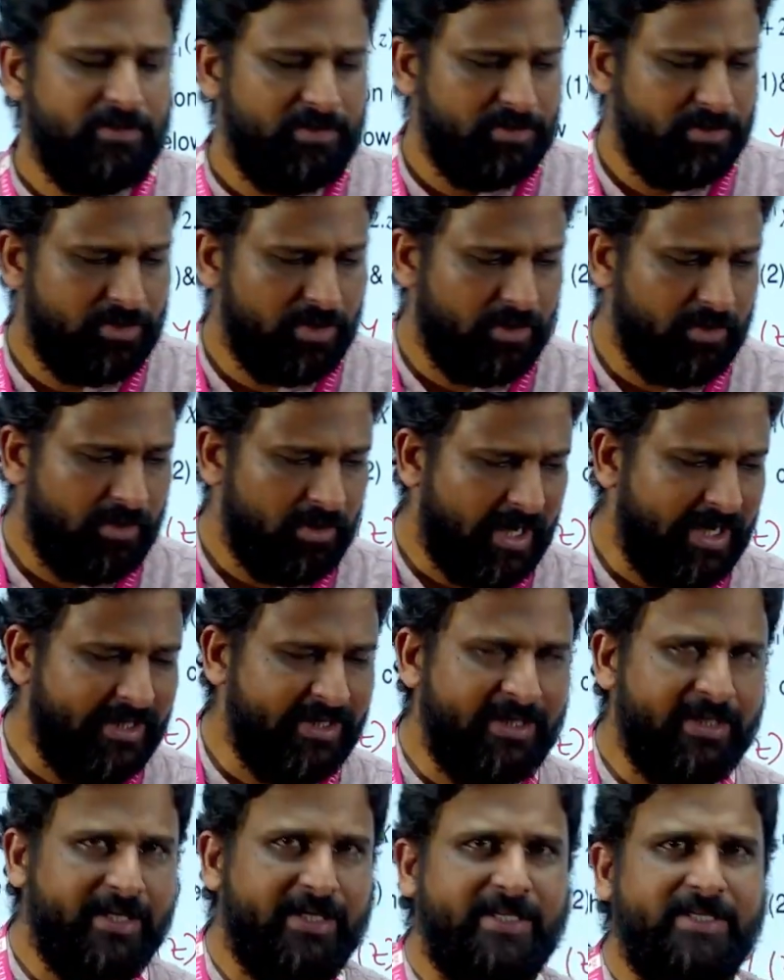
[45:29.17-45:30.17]
So I
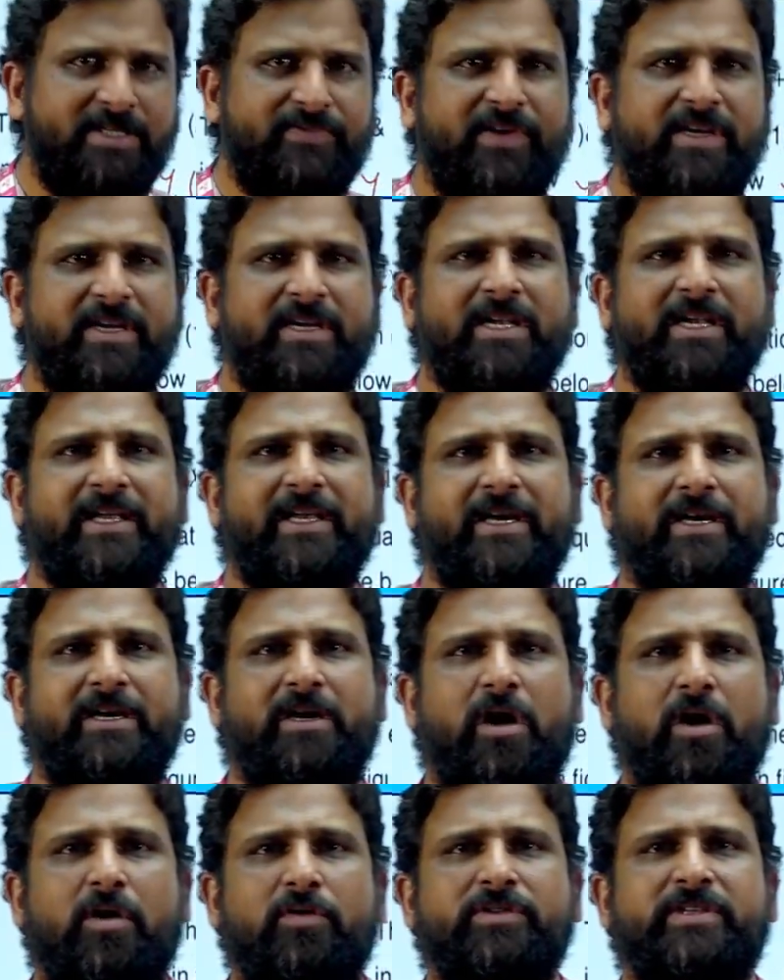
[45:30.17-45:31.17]
think it is very clear
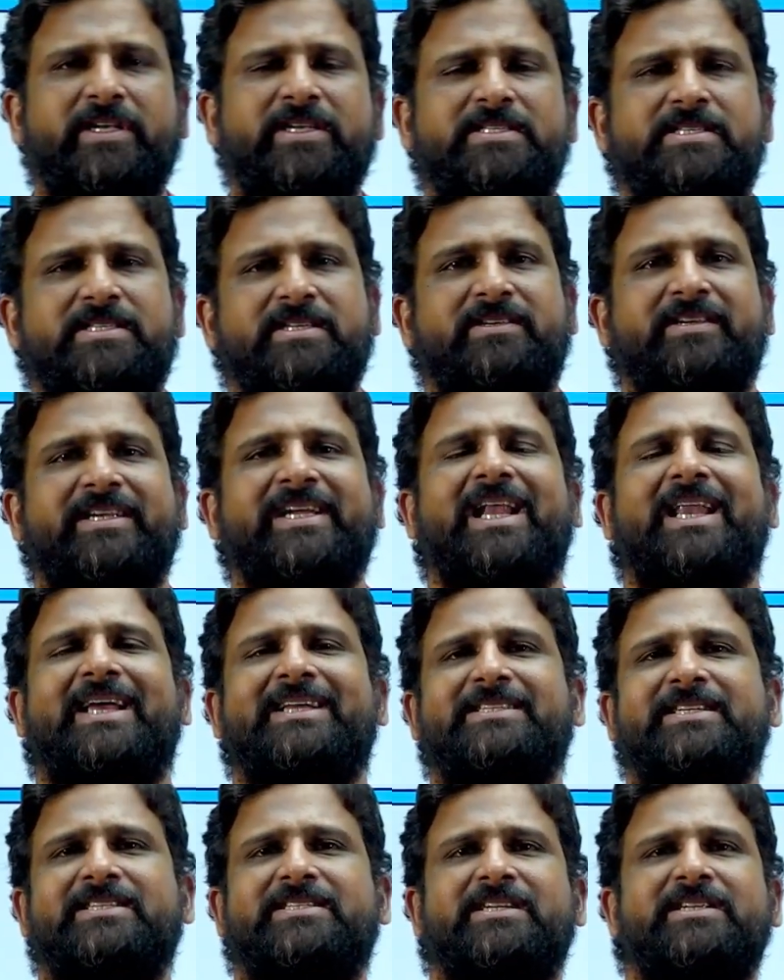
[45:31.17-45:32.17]
how this
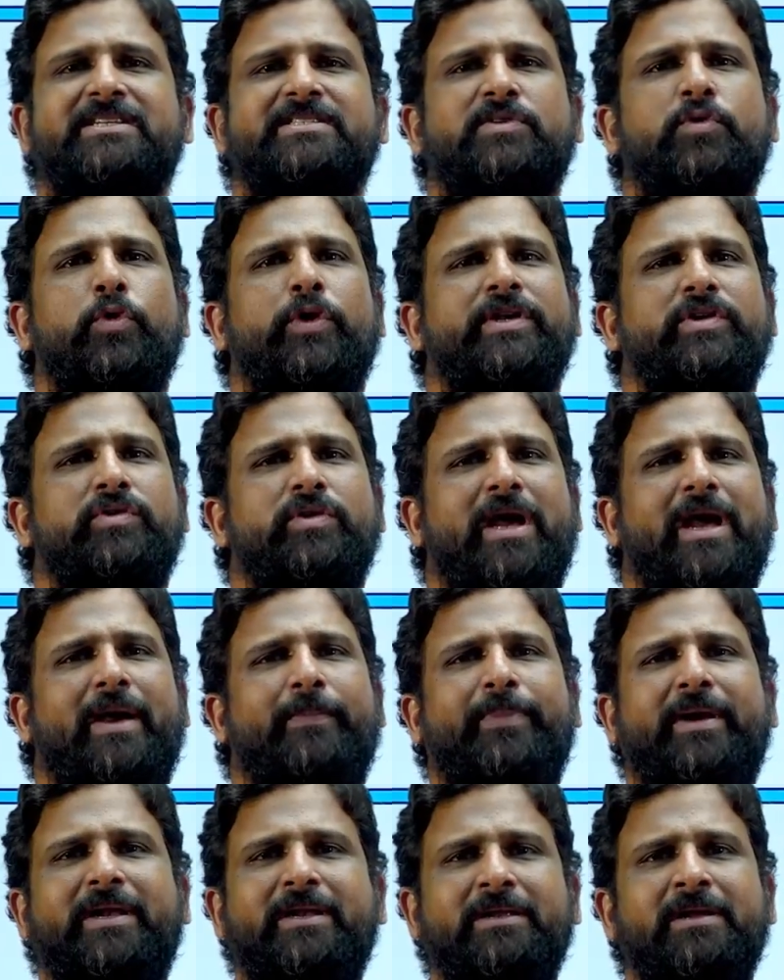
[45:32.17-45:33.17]
realization is going to
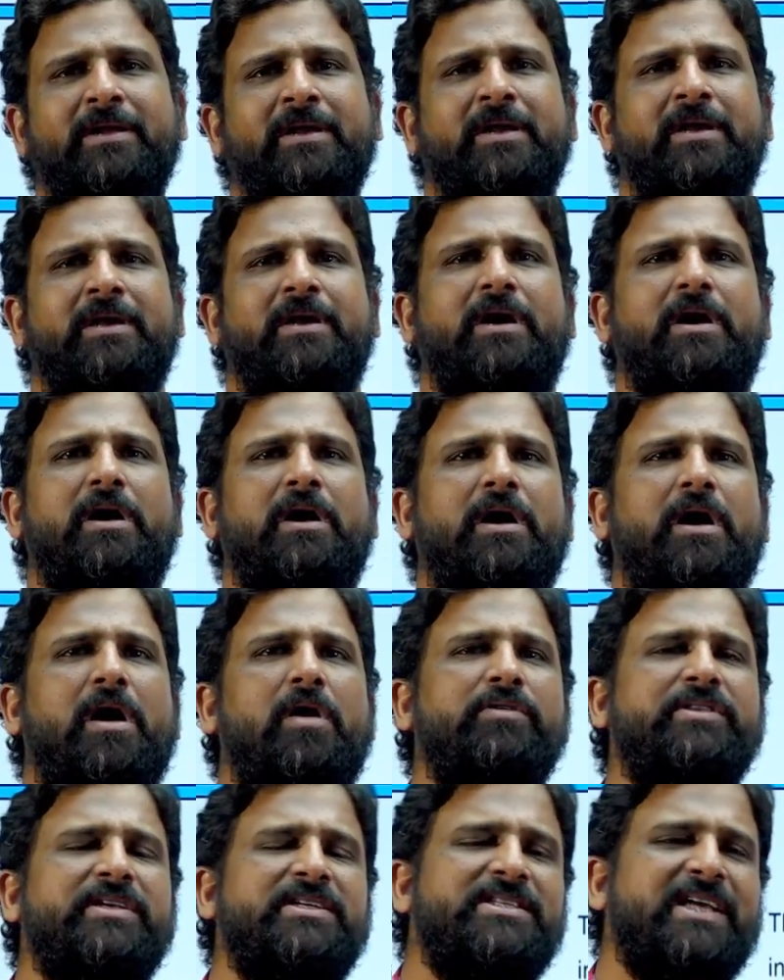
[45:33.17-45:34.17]
happen,
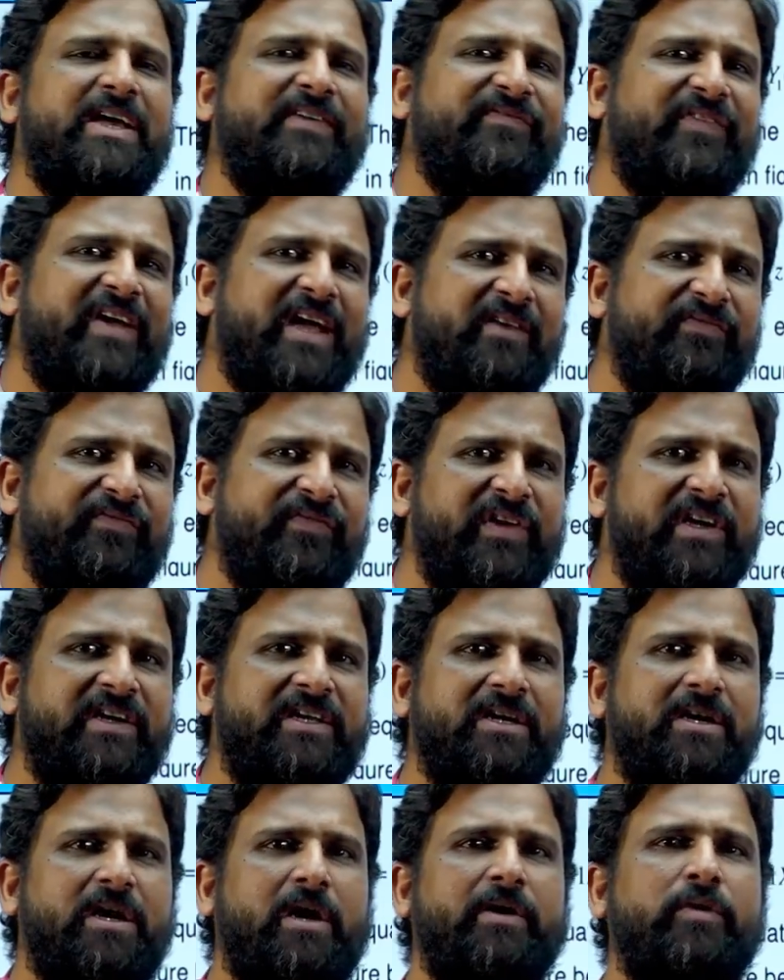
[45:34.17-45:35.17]
how this FIR
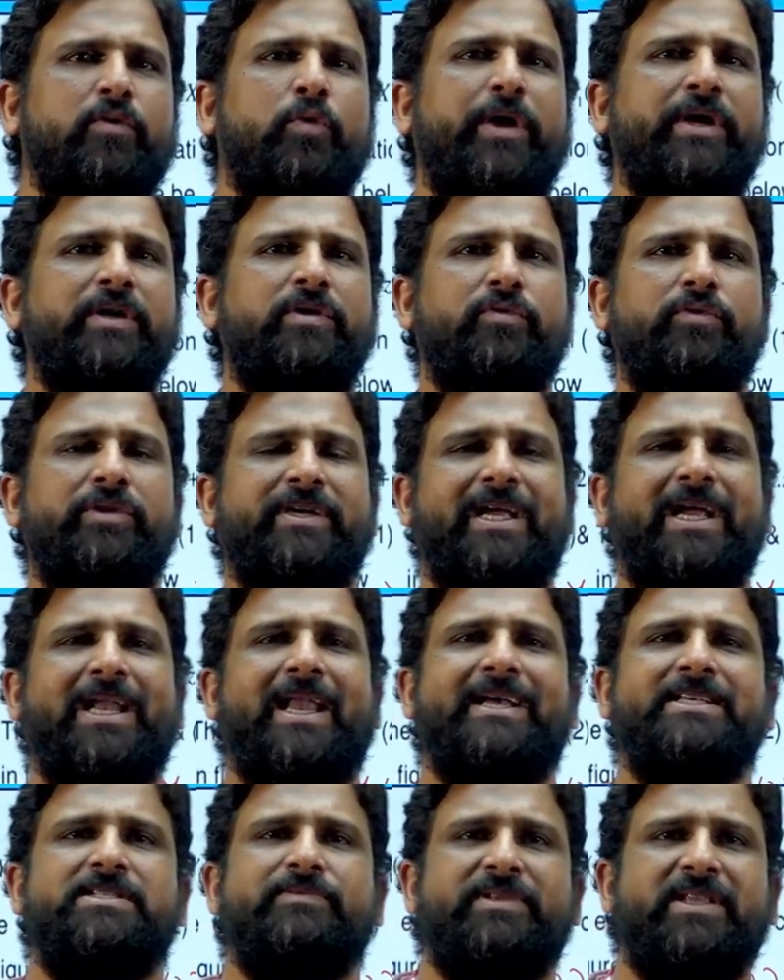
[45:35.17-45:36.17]
filter are going to
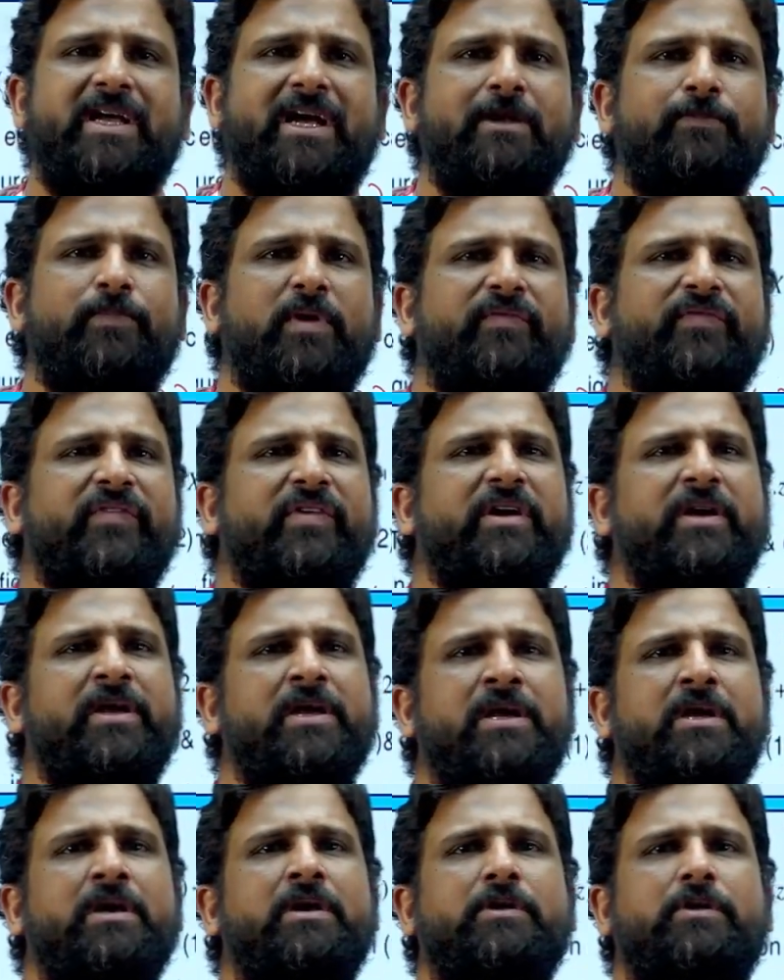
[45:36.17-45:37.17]
realize with the help of
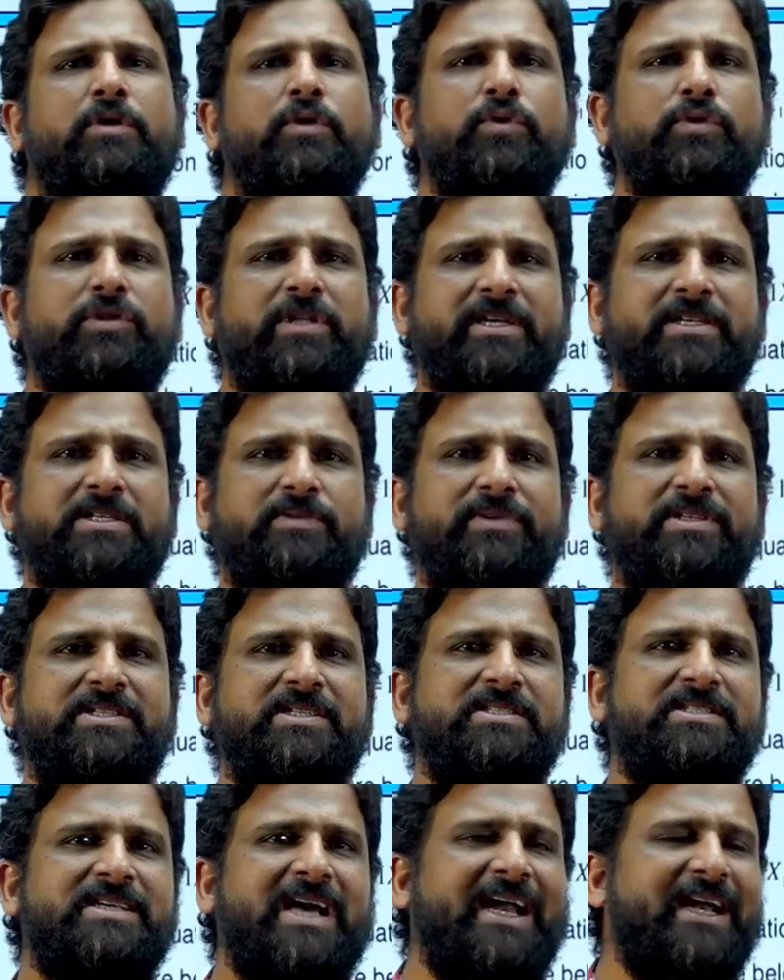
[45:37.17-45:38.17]
two things, which
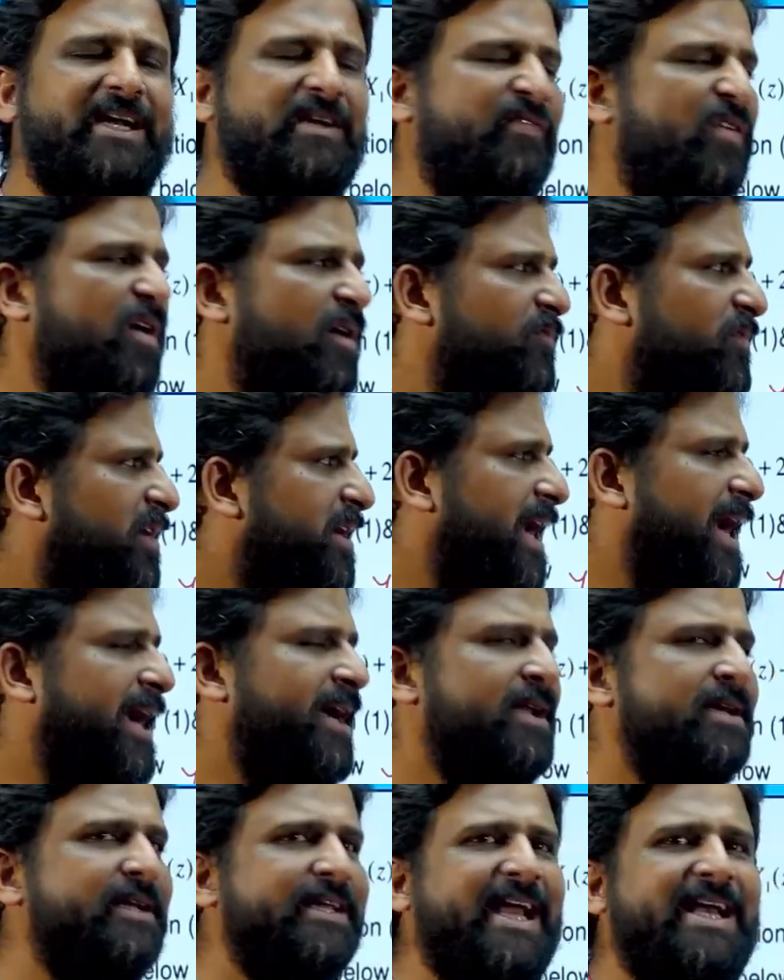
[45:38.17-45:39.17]
is direct form one
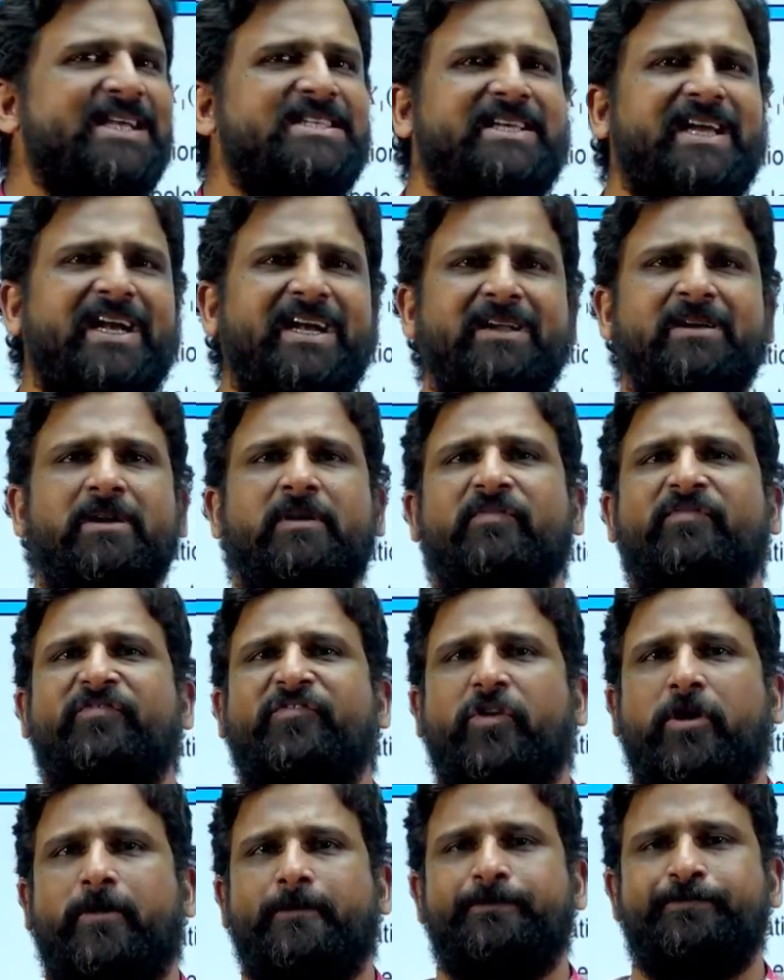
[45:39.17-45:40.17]
and cascade
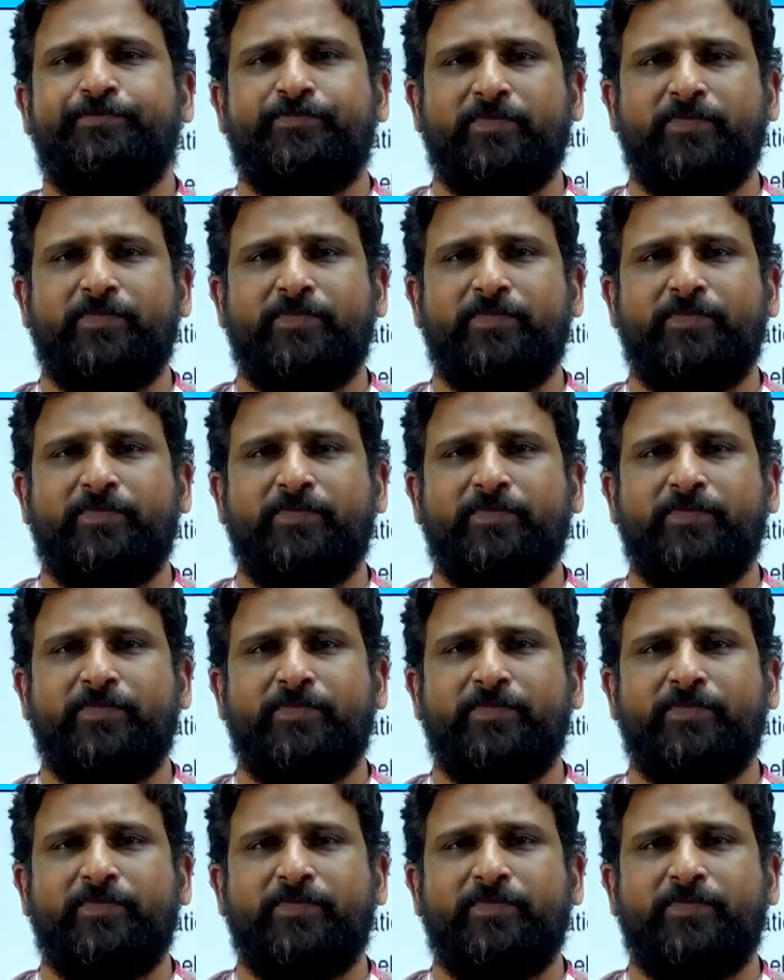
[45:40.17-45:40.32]
form.